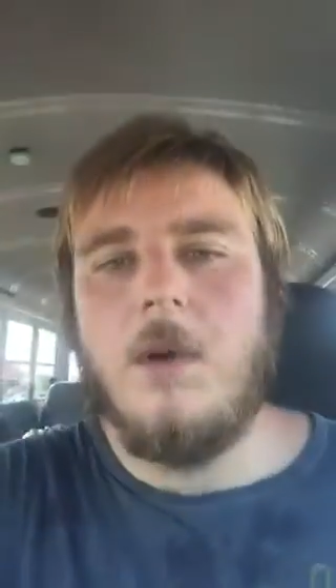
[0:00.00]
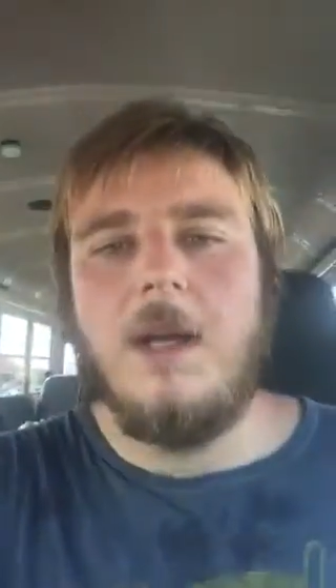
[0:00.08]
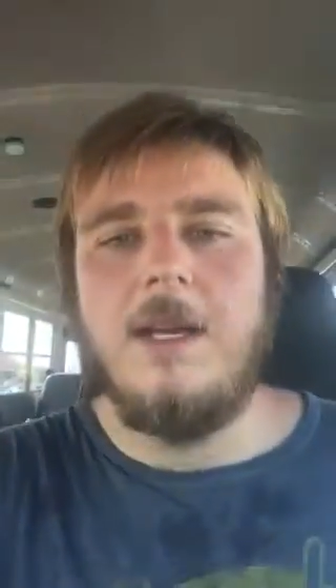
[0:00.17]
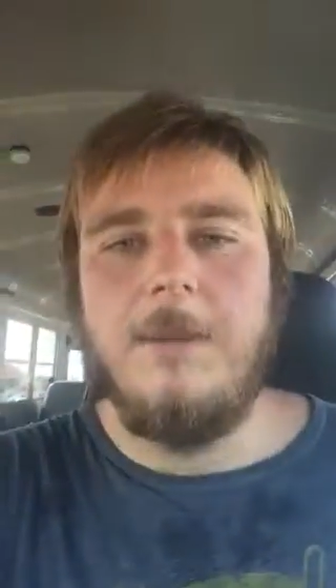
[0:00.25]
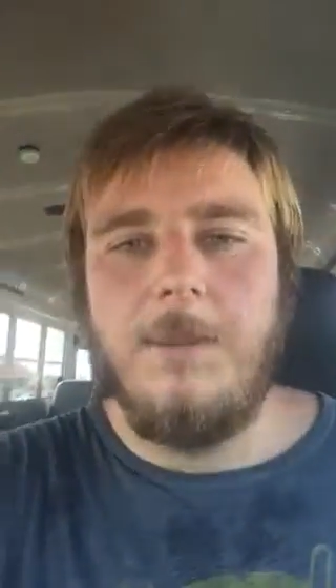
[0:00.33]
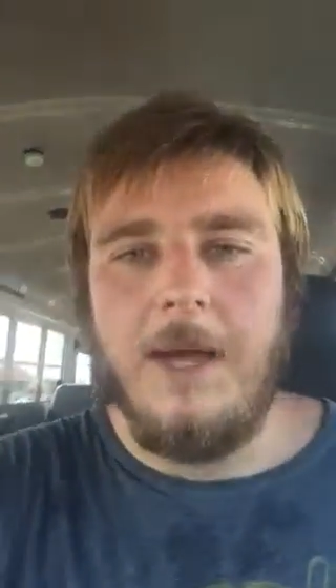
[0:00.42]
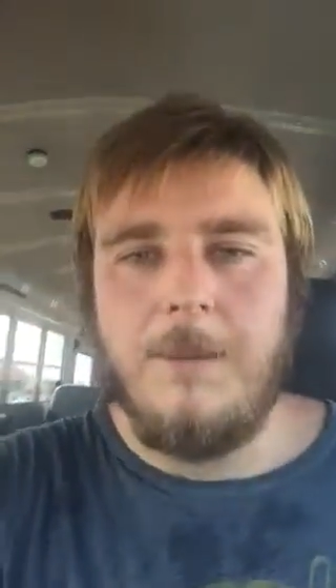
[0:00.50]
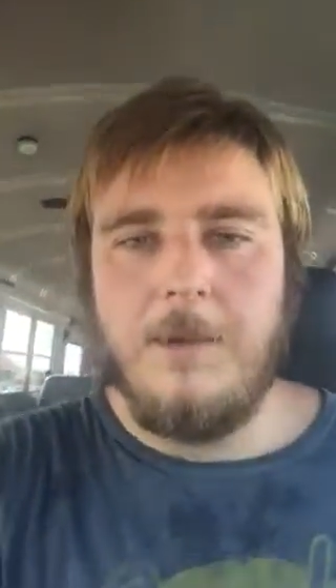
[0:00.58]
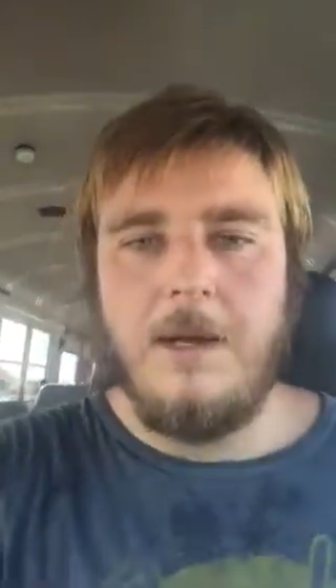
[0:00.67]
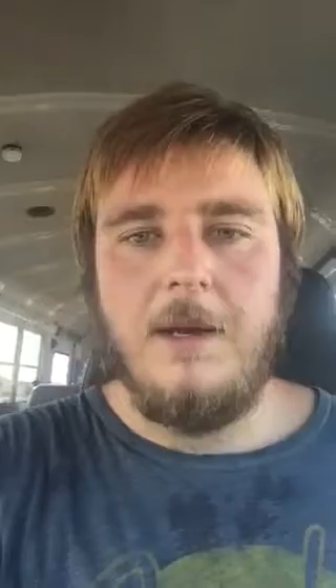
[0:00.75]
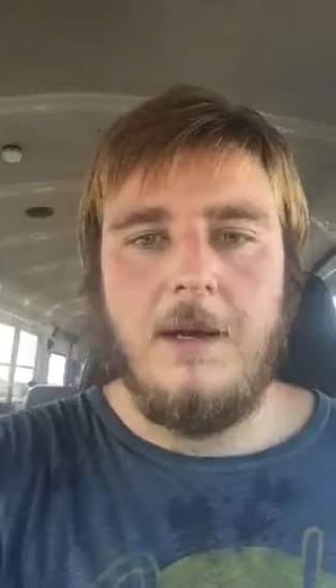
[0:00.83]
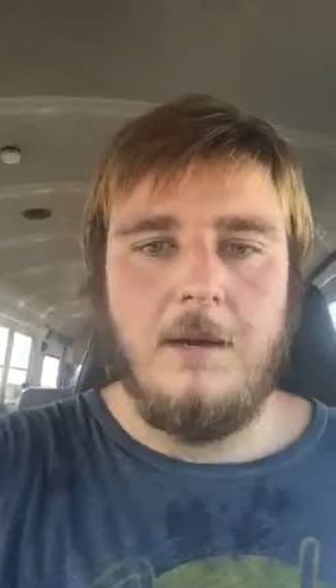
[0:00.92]
Mani
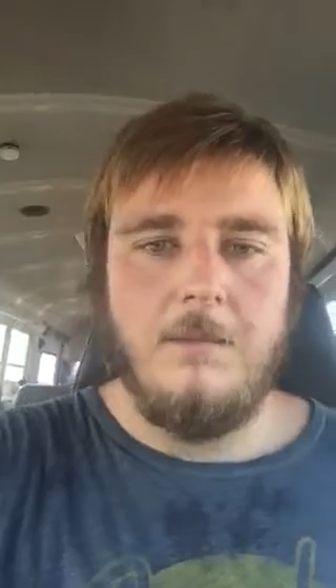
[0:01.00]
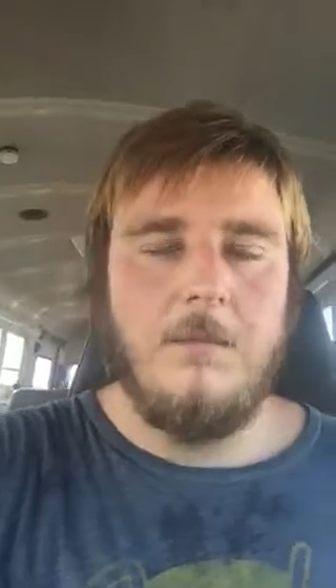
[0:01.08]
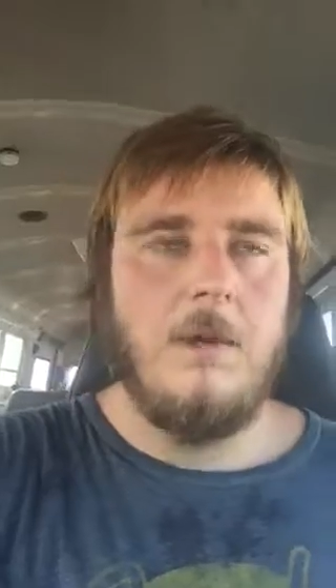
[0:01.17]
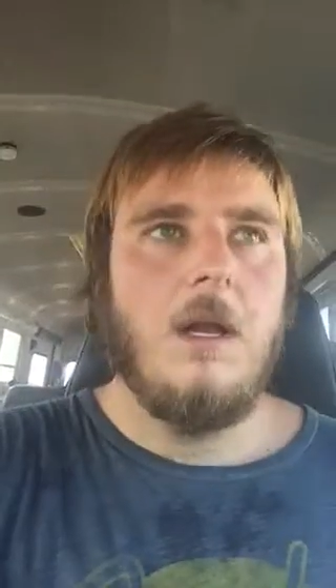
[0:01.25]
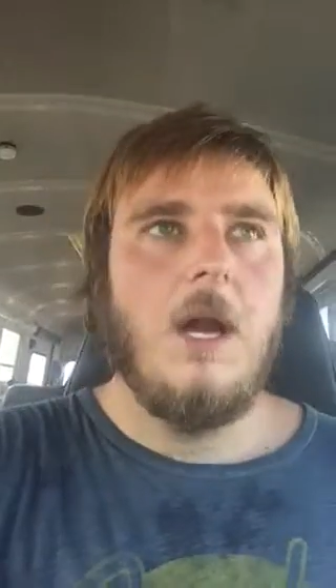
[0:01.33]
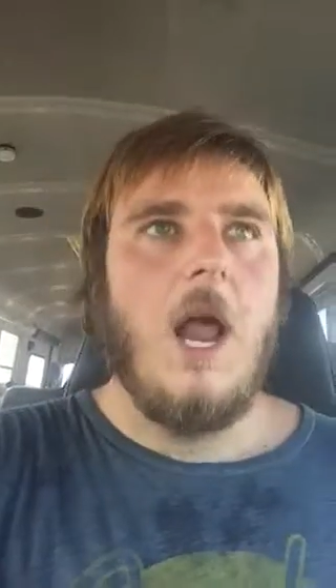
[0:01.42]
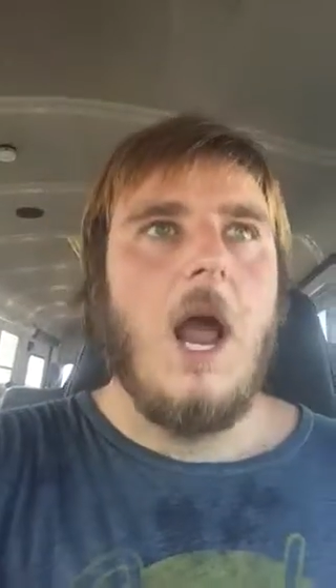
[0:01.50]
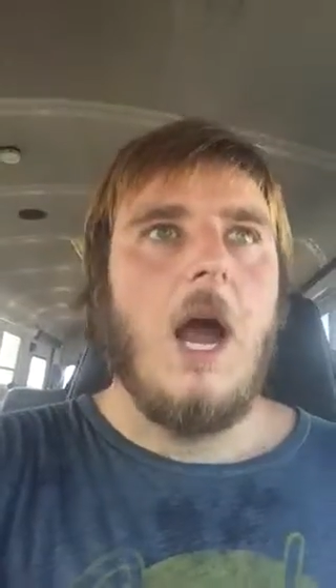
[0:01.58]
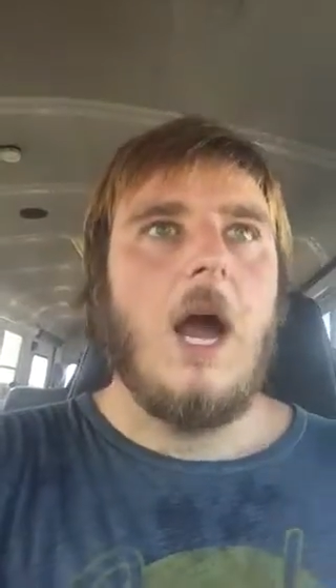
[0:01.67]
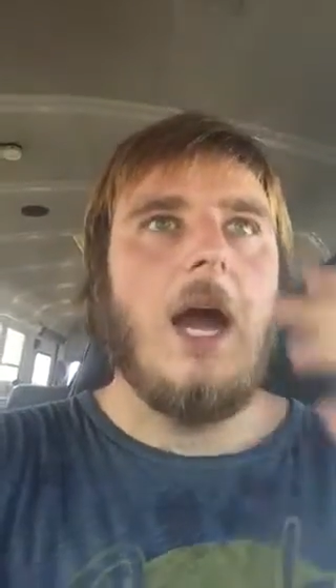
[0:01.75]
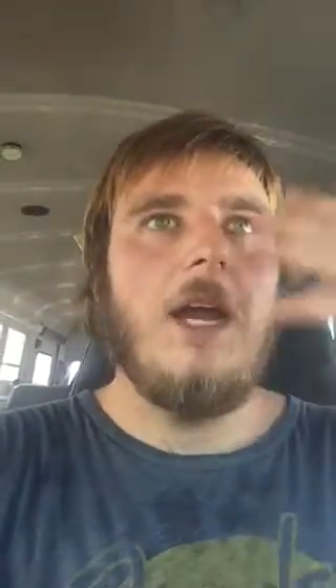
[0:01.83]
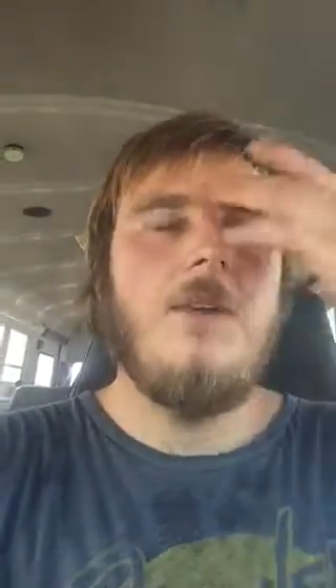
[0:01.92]
Padme Hum.
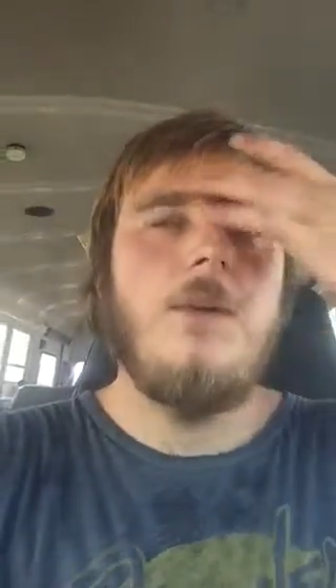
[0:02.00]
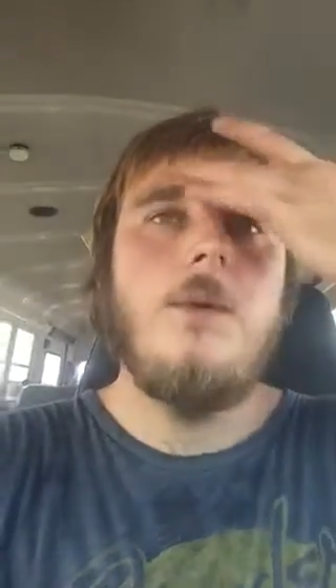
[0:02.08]
I